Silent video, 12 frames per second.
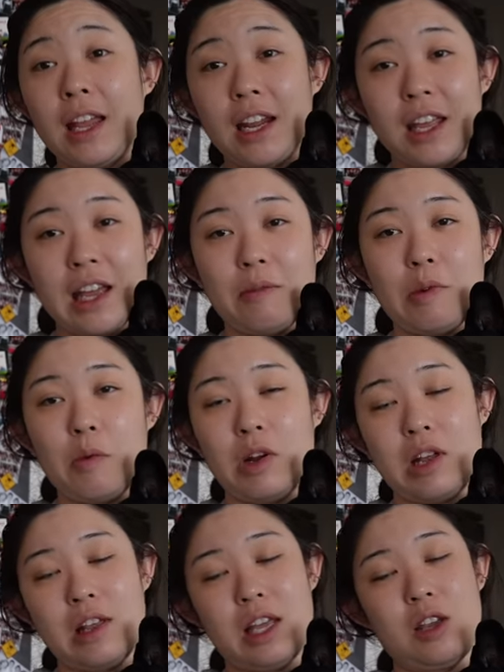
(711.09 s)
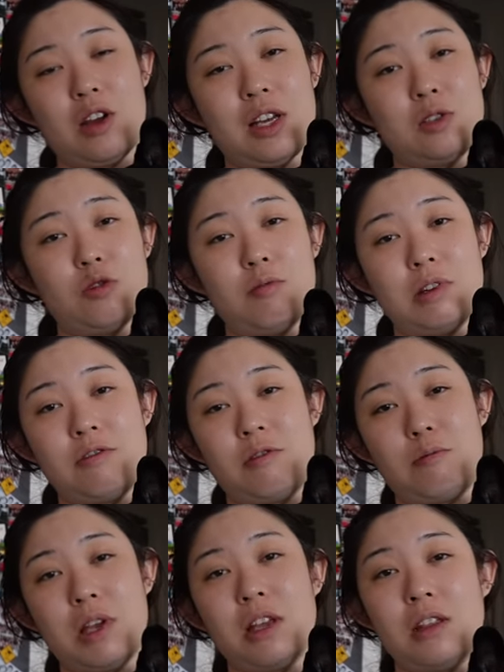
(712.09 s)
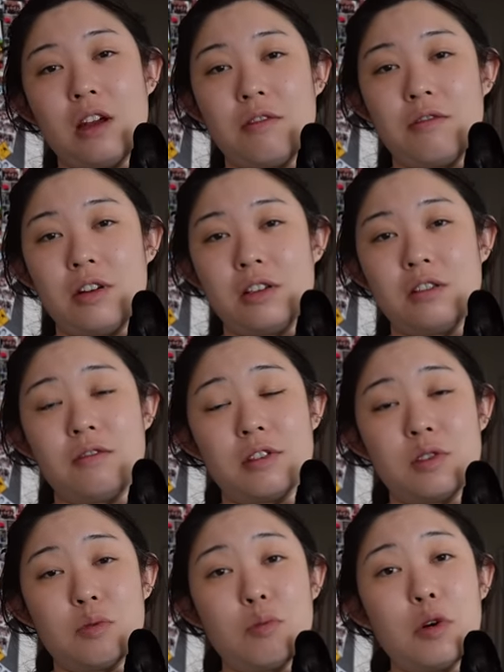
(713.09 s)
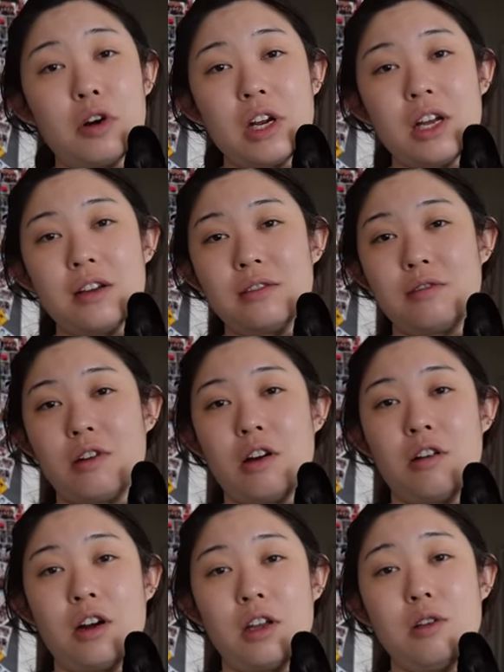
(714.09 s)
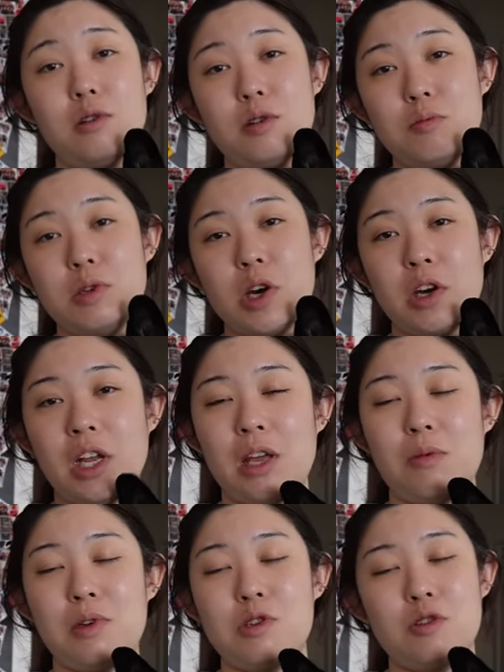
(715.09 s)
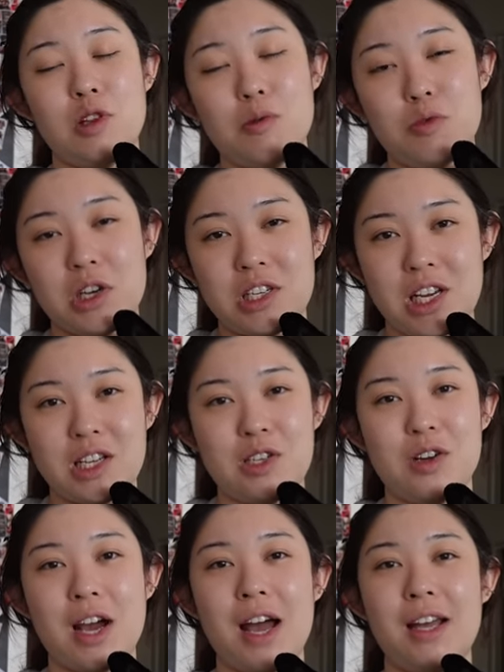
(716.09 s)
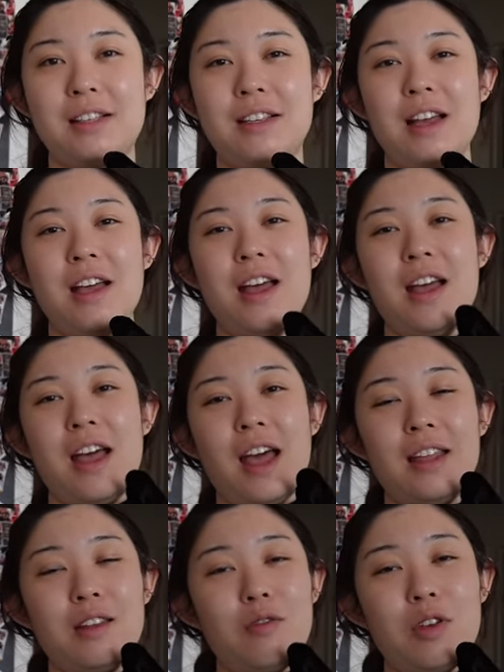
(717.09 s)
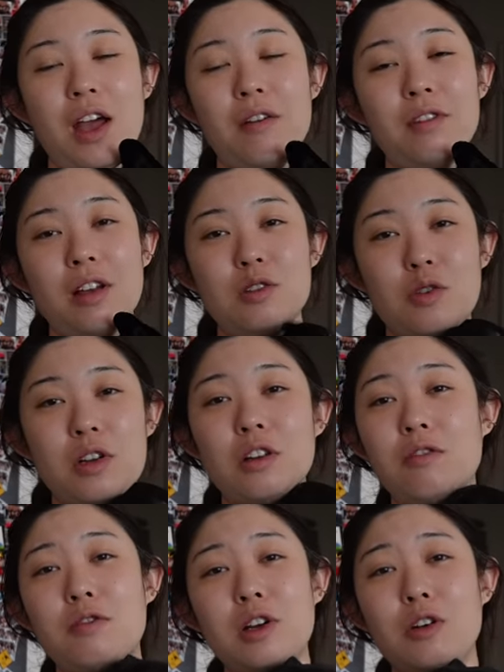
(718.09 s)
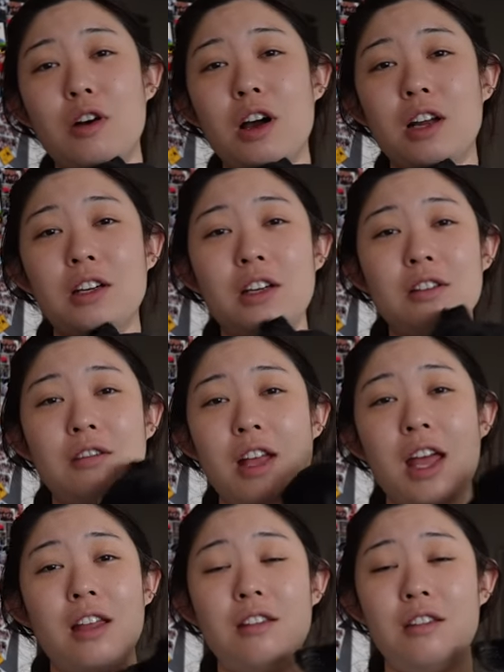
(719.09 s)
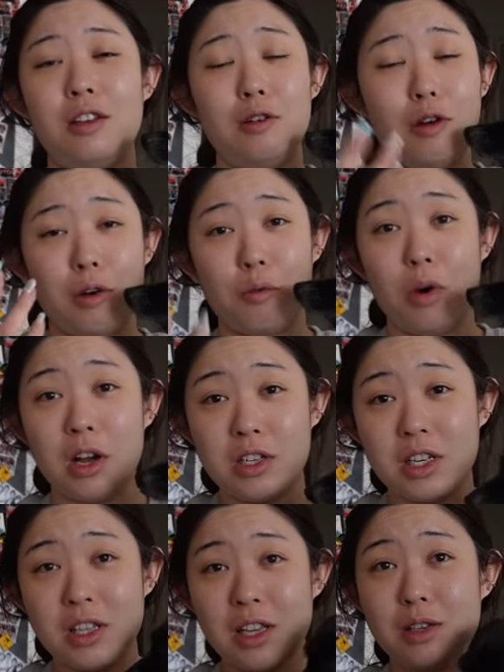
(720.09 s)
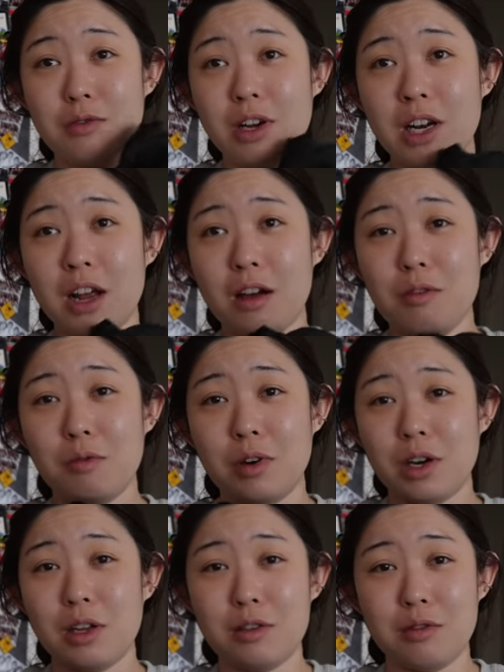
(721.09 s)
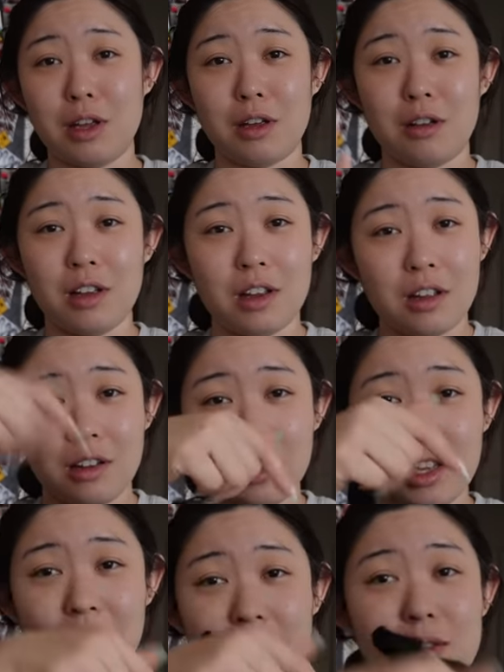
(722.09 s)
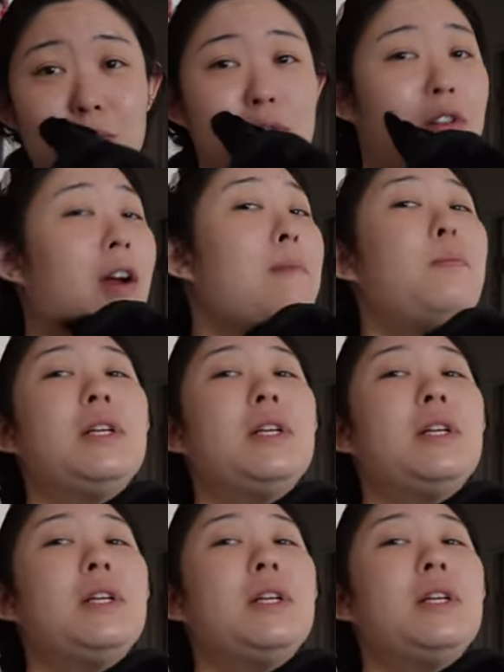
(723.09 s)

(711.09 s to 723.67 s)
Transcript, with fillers: And again, we want to thank you guys so much for being there for us, for supporting us throughout our YouTube journey. We truly appreciate you guys. And if you have not joined our Foodie Ohana and you are watching this right now, what are you doing? Click that subscribe